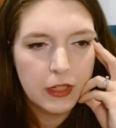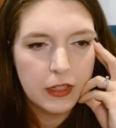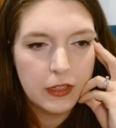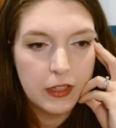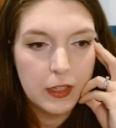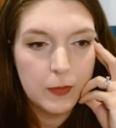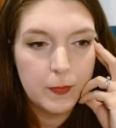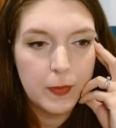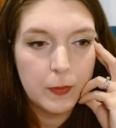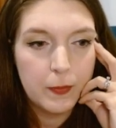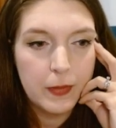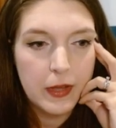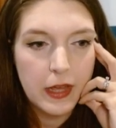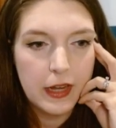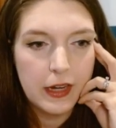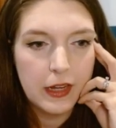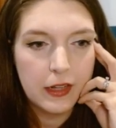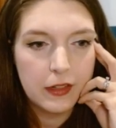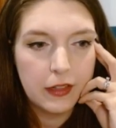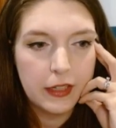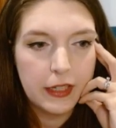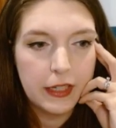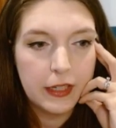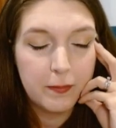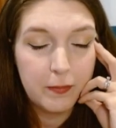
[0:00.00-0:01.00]
You'd be
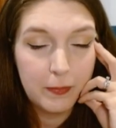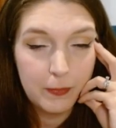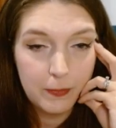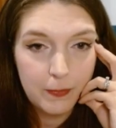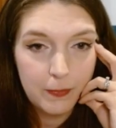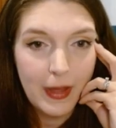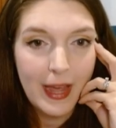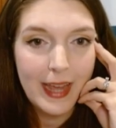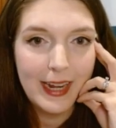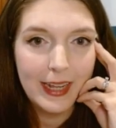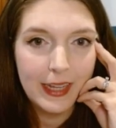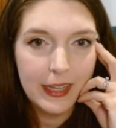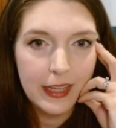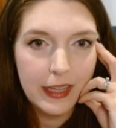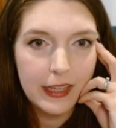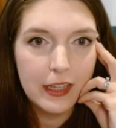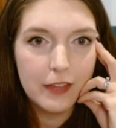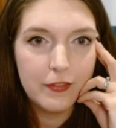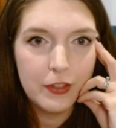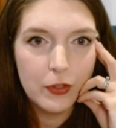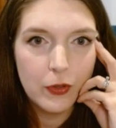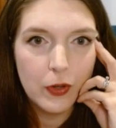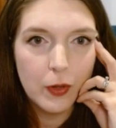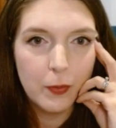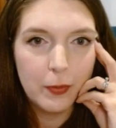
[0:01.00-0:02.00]
panicking
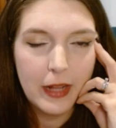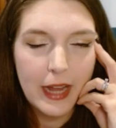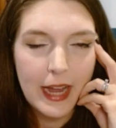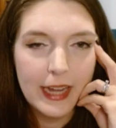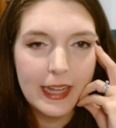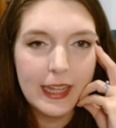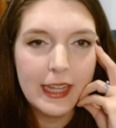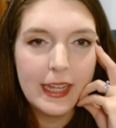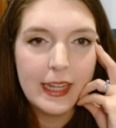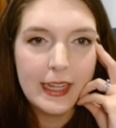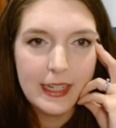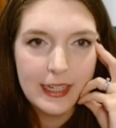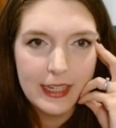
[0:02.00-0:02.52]
if you were black.